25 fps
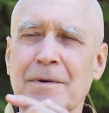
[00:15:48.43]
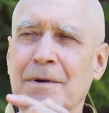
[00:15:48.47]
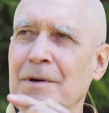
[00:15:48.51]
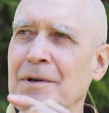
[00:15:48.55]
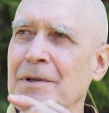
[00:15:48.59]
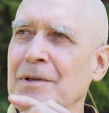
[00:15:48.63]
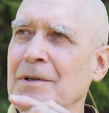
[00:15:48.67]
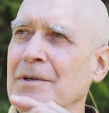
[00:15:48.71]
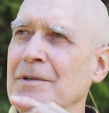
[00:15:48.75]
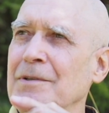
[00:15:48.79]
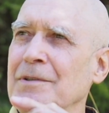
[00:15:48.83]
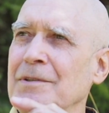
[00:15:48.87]

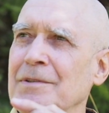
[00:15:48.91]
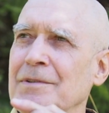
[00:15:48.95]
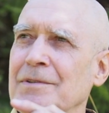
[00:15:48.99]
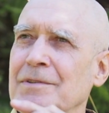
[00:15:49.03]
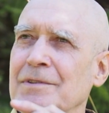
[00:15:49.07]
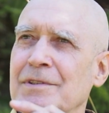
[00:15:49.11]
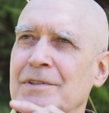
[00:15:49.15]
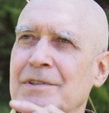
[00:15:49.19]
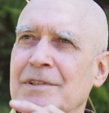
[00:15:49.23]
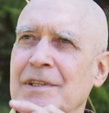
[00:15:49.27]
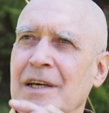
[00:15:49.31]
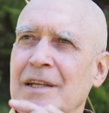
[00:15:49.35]
Or you'll
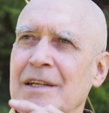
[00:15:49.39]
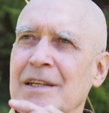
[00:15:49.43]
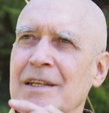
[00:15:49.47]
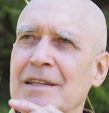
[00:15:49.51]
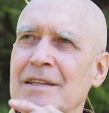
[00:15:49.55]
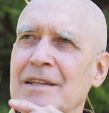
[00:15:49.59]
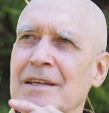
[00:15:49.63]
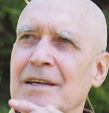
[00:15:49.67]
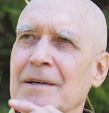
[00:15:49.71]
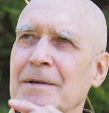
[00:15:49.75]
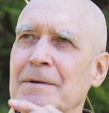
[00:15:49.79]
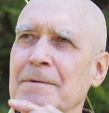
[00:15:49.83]

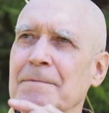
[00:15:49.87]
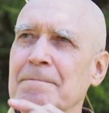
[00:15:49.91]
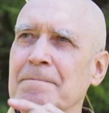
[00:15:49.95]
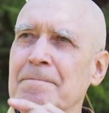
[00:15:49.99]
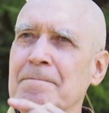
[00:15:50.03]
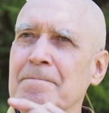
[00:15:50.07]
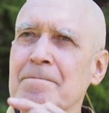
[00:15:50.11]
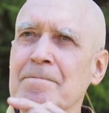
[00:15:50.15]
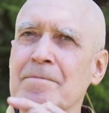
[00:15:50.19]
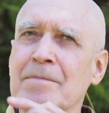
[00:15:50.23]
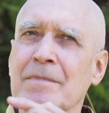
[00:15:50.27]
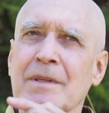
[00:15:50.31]
study the,
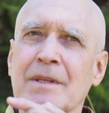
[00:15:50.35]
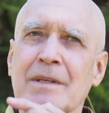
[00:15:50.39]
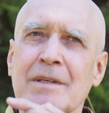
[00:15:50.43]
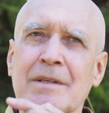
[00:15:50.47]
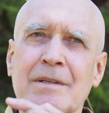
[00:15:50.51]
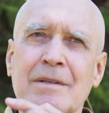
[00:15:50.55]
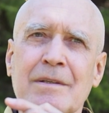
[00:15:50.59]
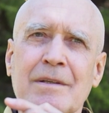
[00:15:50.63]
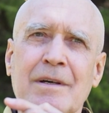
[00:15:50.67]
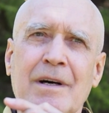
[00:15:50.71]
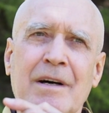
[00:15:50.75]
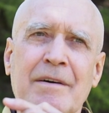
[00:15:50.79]

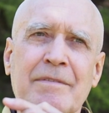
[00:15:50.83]
you know,